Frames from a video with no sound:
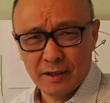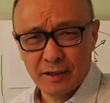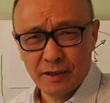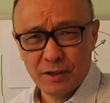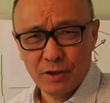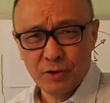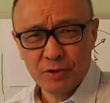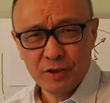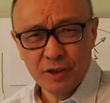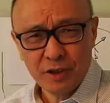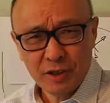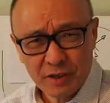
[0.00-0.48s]

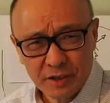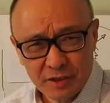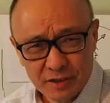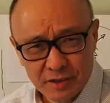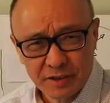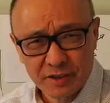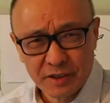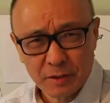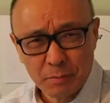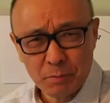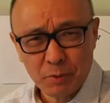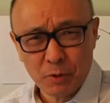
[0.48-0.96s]
you think it's
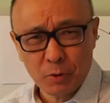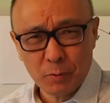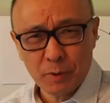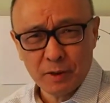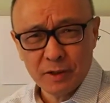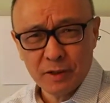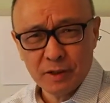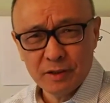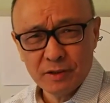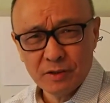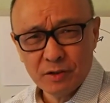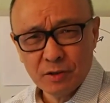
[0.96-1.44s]
simple, but
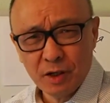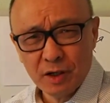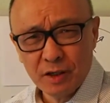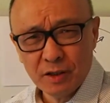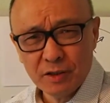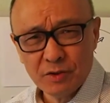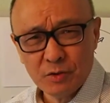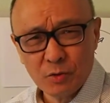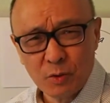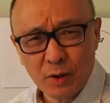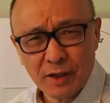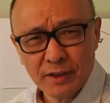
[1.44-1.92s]

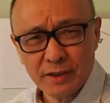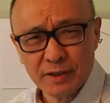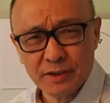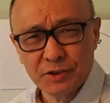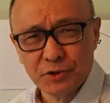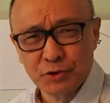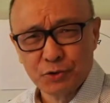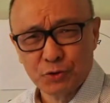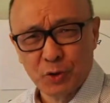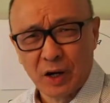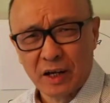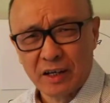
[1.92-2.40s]
it's quite a
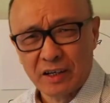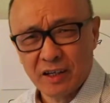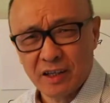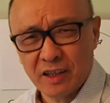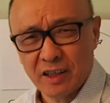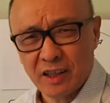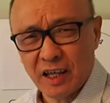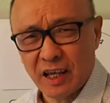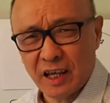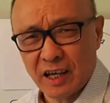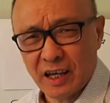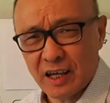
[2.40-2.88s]
strange
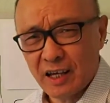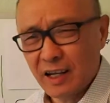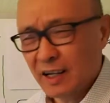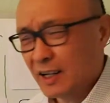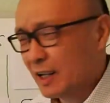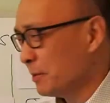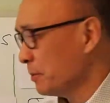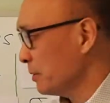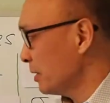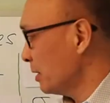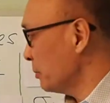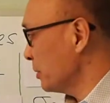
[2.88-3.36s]
thing.
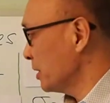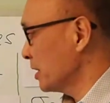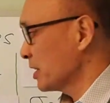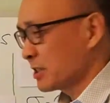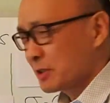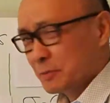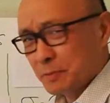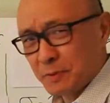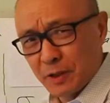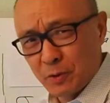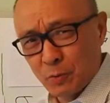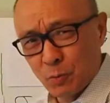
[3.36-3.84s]
Let me
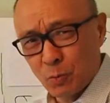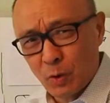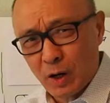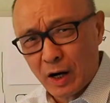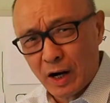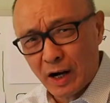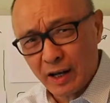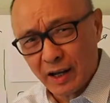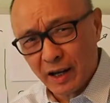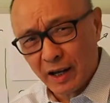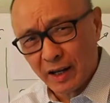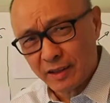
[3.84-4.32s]
explain
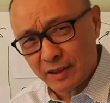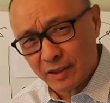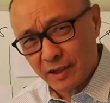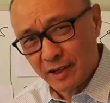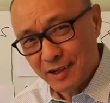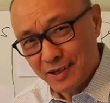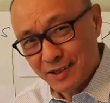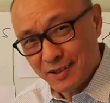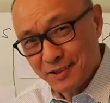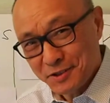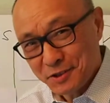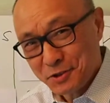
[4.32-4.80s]
why I think
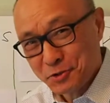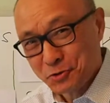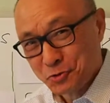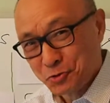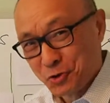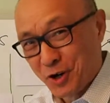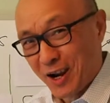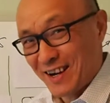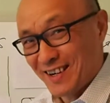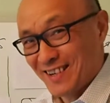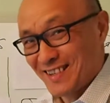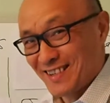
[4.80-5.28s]
it's
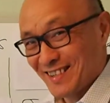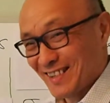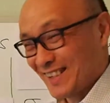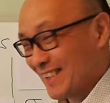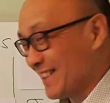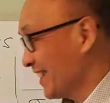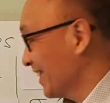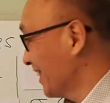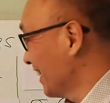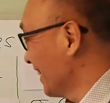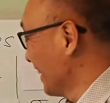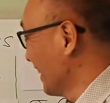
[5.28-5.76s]
strange. Yeah?
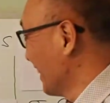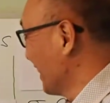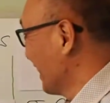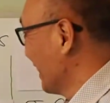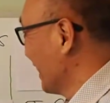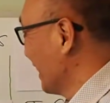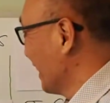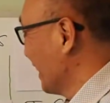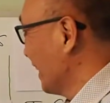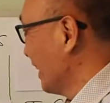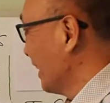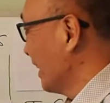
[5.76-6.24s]

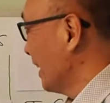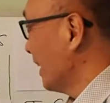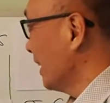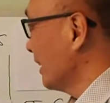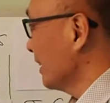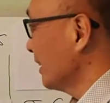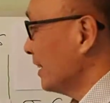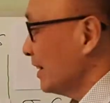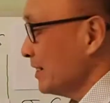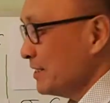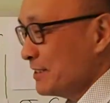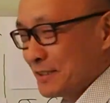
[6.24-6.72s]

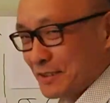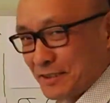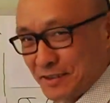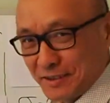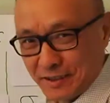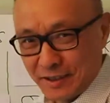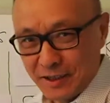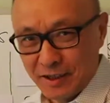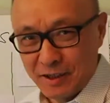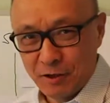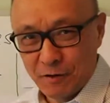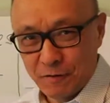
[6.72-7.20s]
And let's
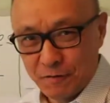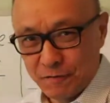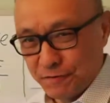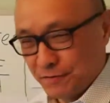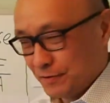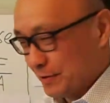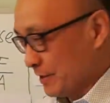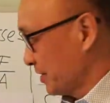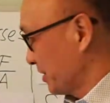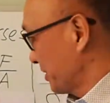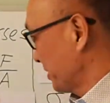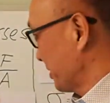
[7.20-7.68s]
think of
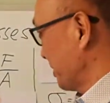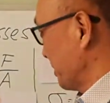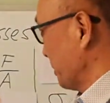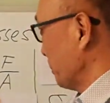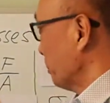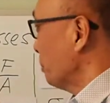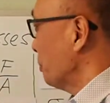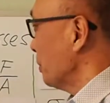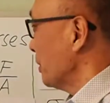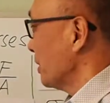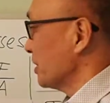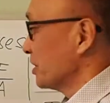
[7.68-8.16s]
the
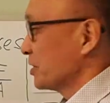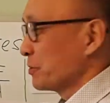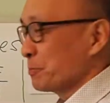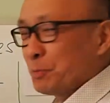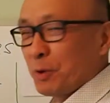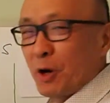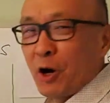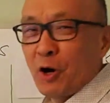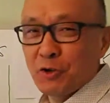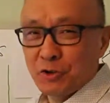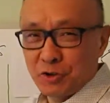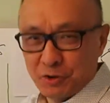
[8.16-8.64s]
simplest
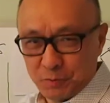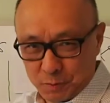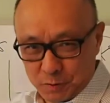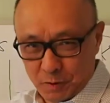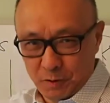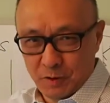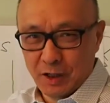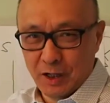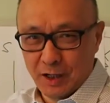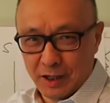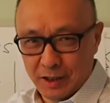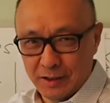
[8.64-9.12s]

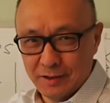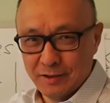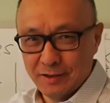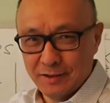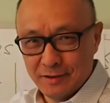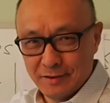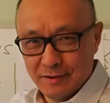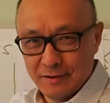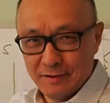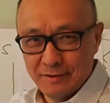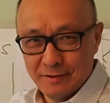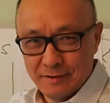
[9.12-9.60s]
possible case
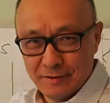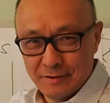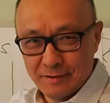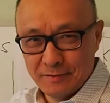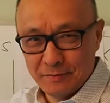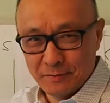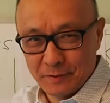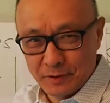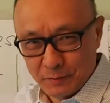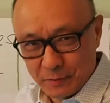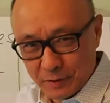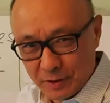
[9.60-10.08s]

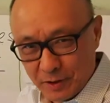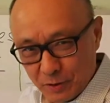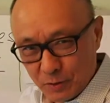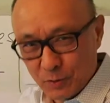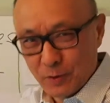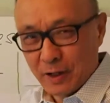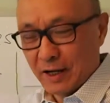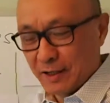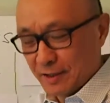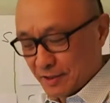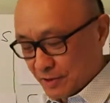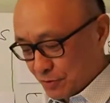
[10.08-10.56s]
when we
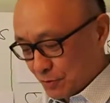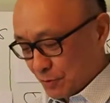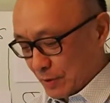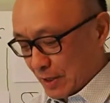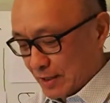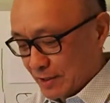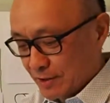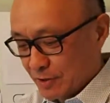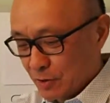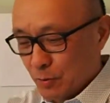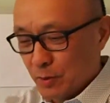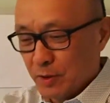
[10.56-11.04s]
look at
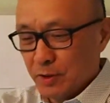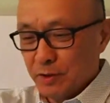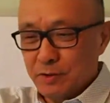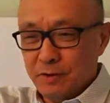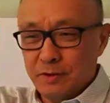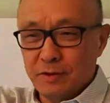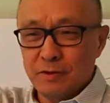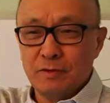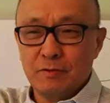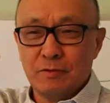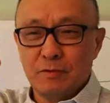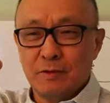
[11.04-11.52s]
stress. So we
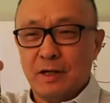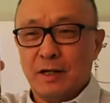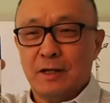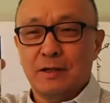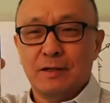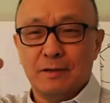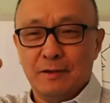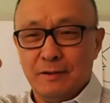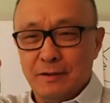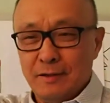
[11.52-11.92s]
just look at